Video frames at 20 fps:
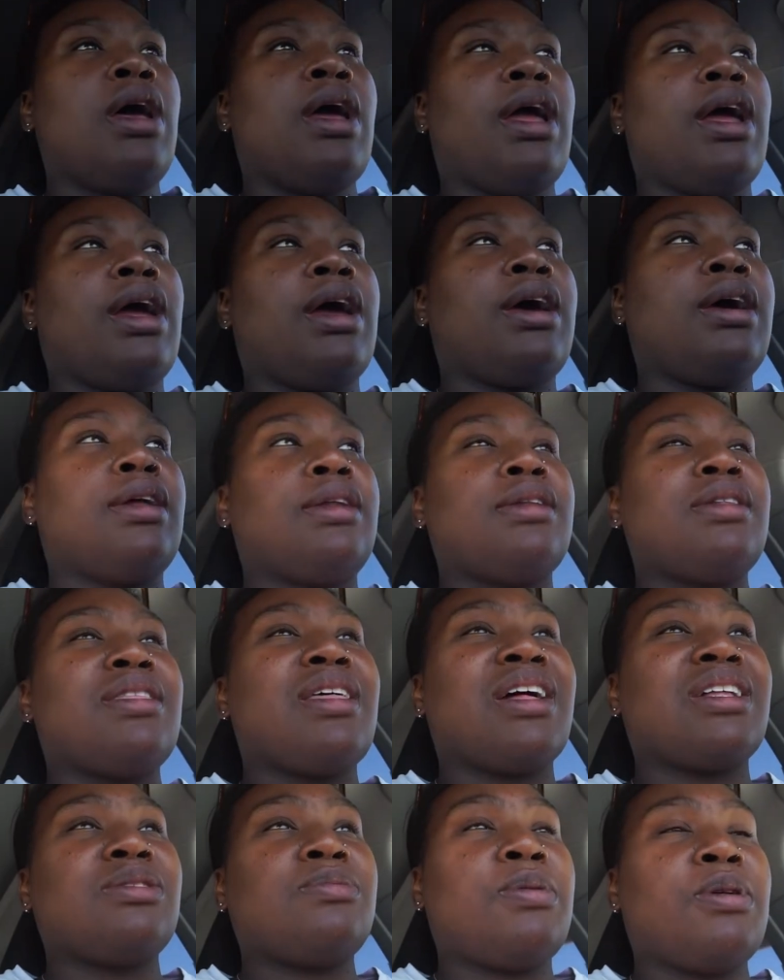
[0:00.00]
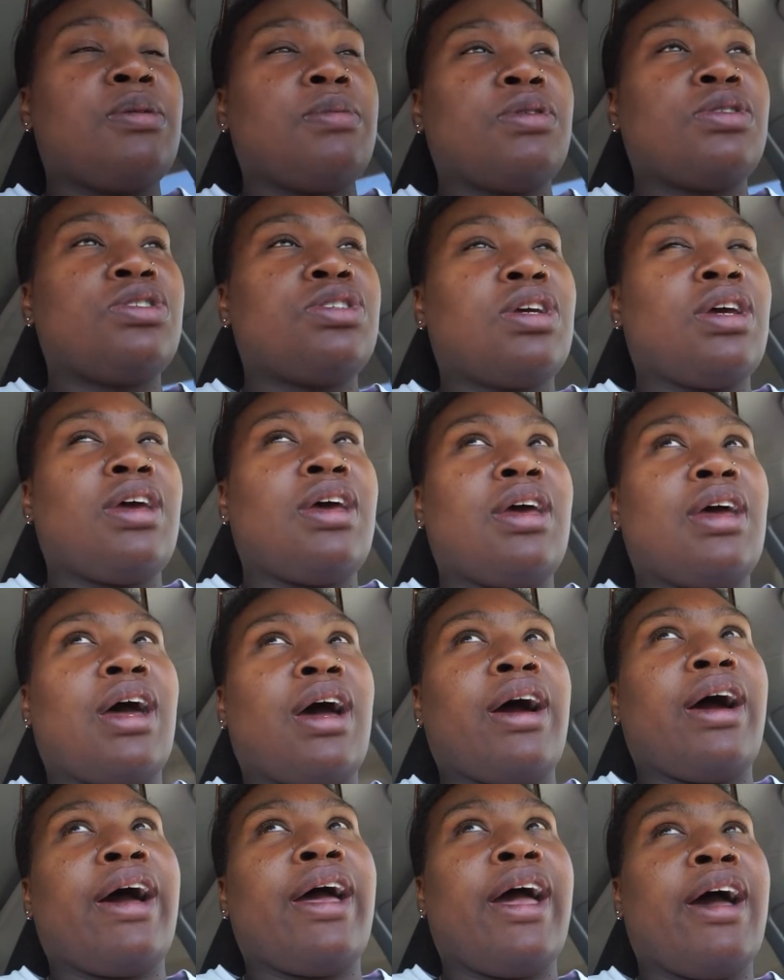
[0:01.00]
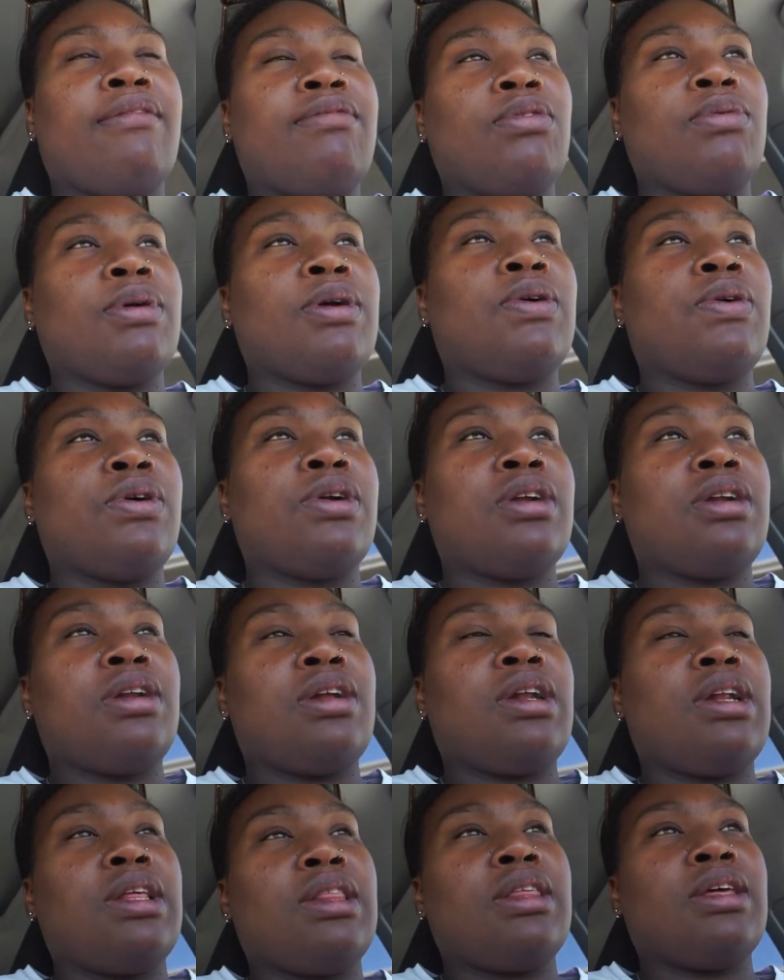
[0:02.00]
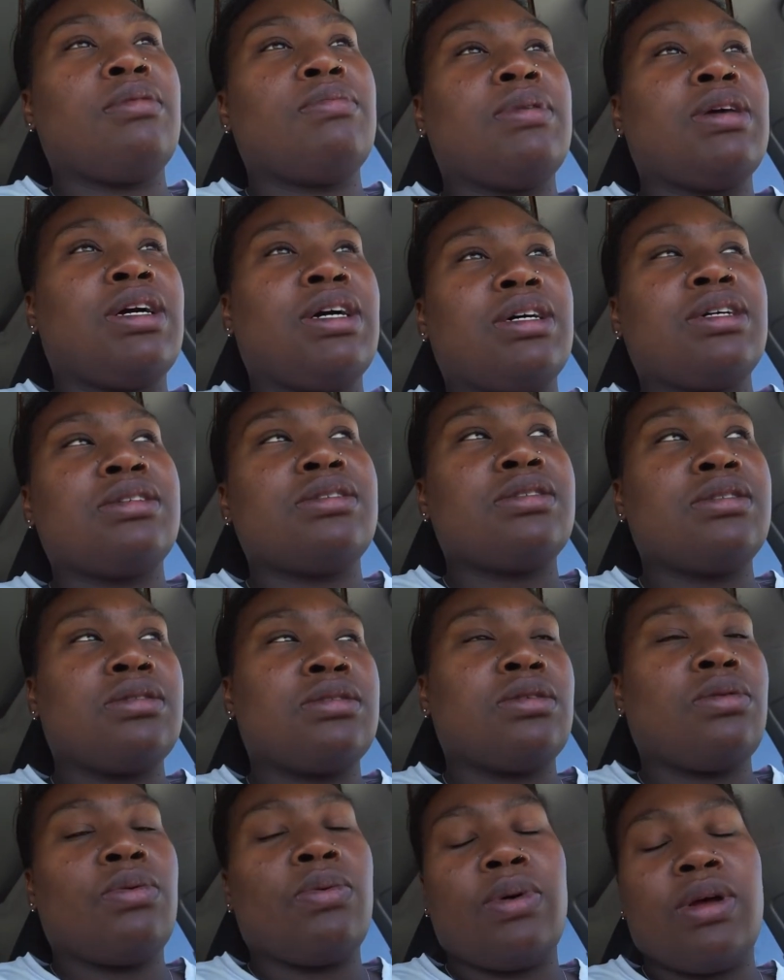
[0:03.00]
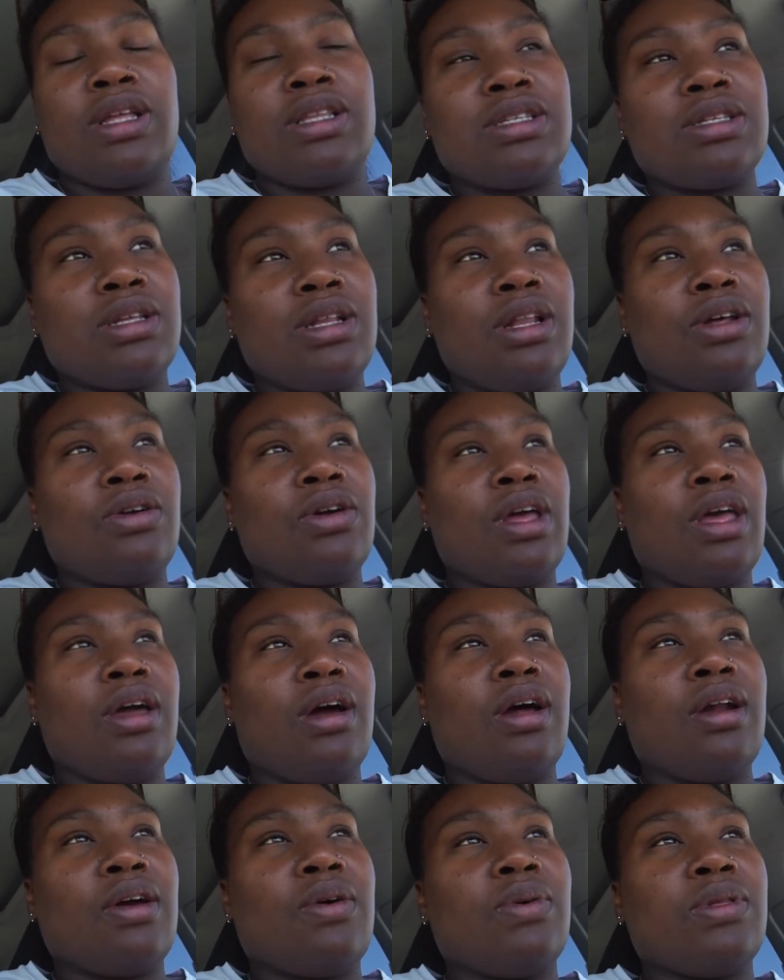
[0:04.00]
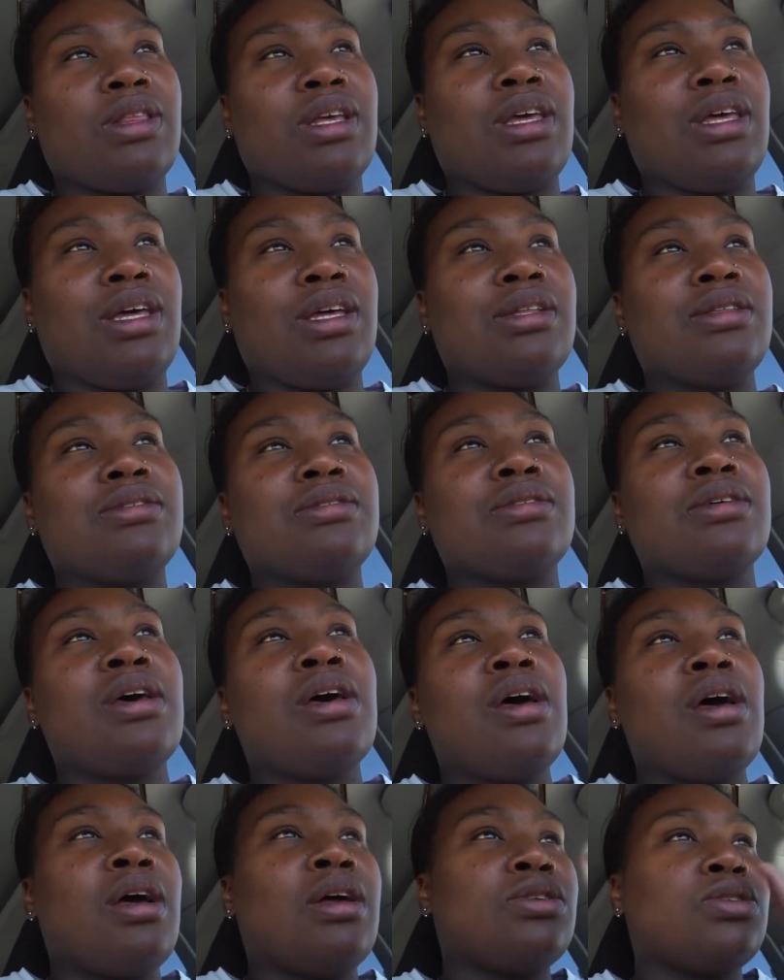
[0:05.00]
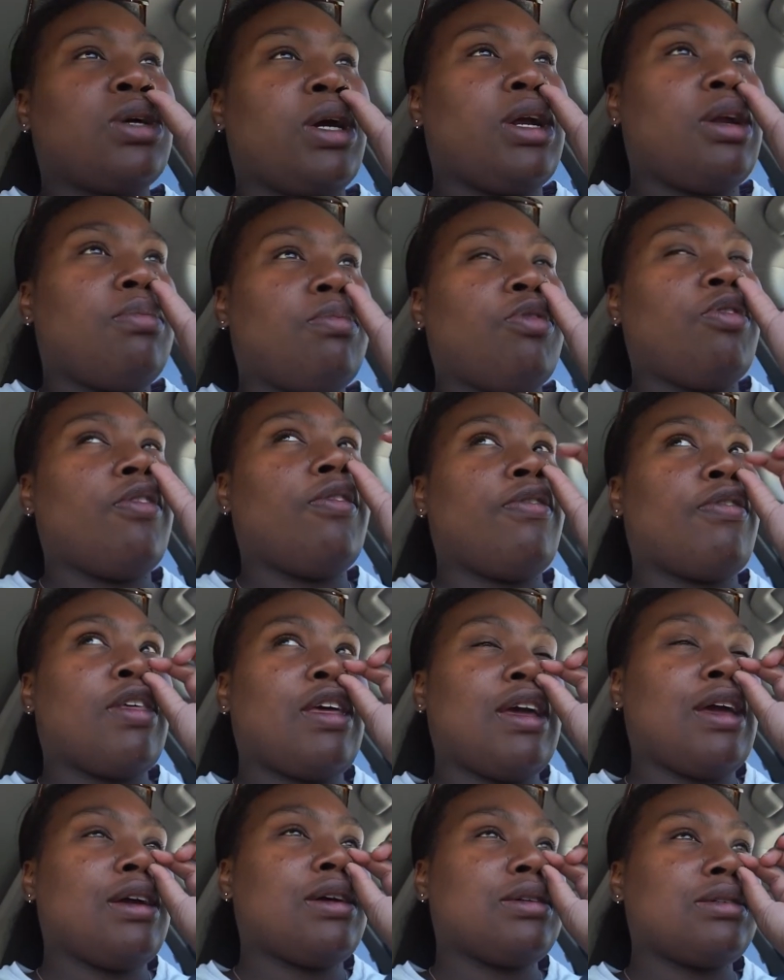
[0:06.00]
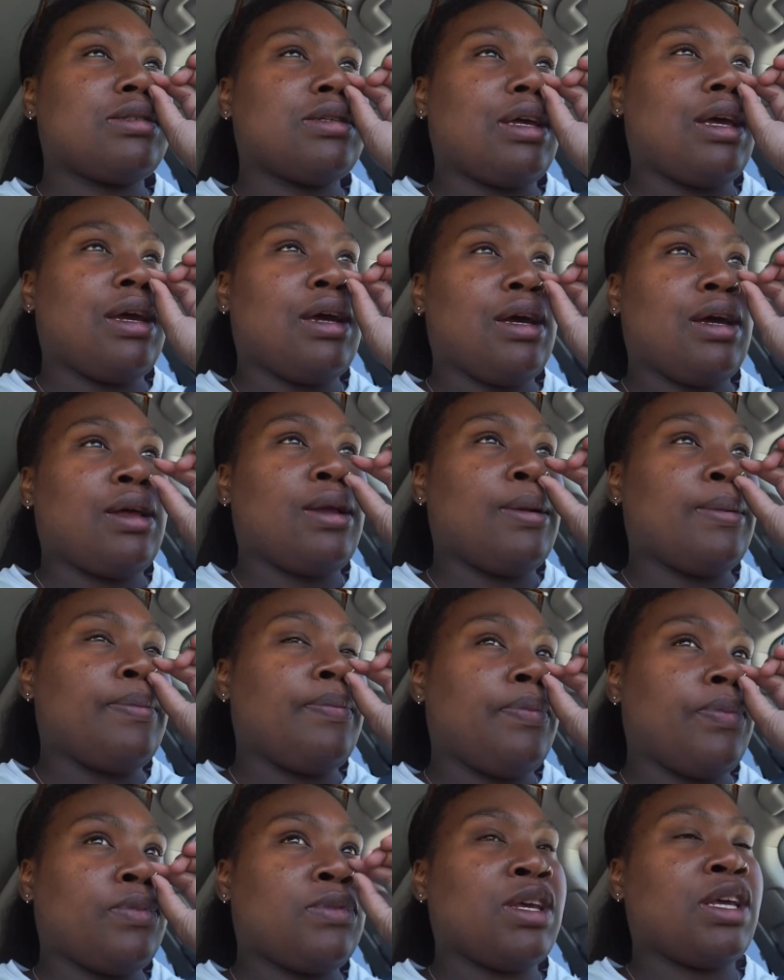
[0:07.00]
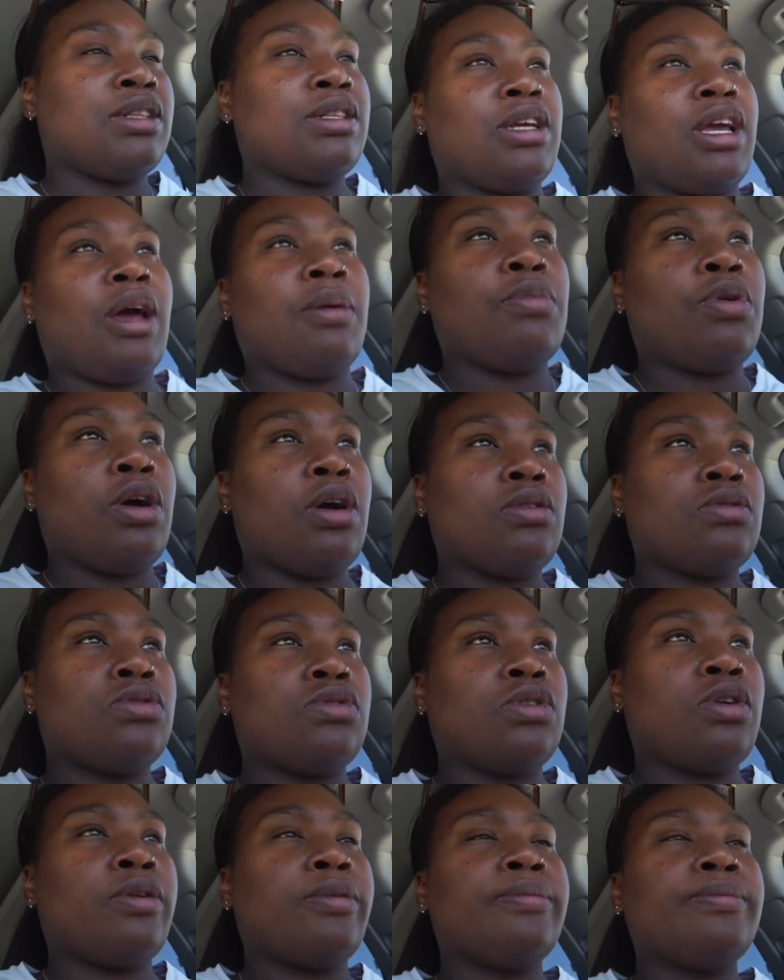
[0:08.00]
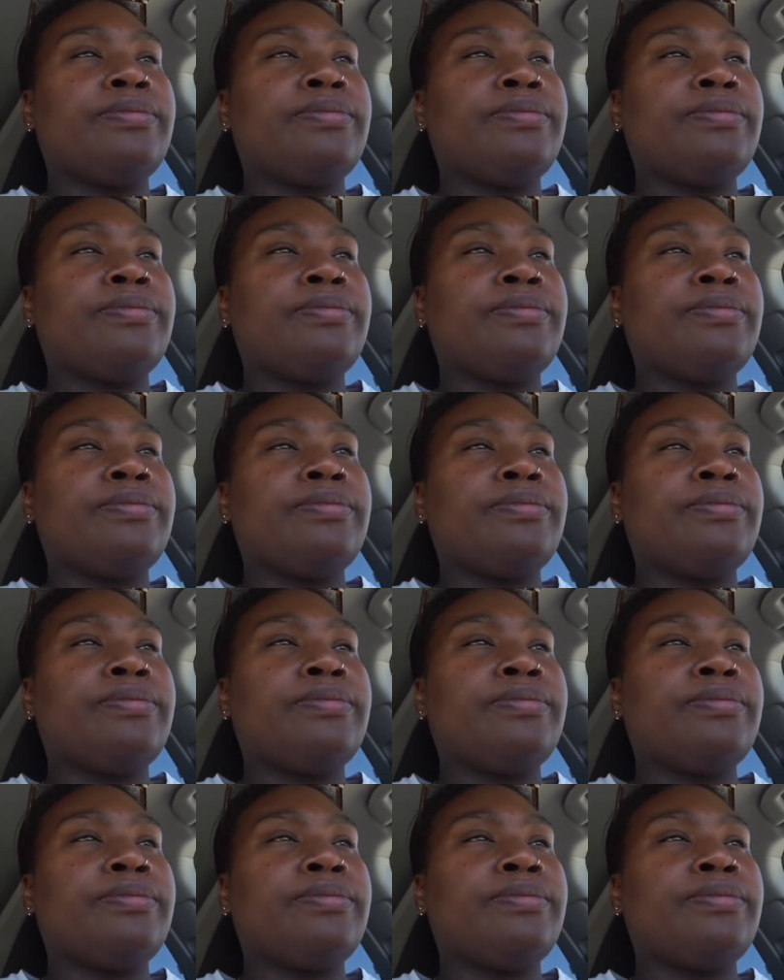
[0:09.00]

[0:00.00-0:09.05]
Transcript: and that's pretty much it. I haven't recorded anything because it's a little chaotic with the kids. I'm trying to move things and take the camera out, so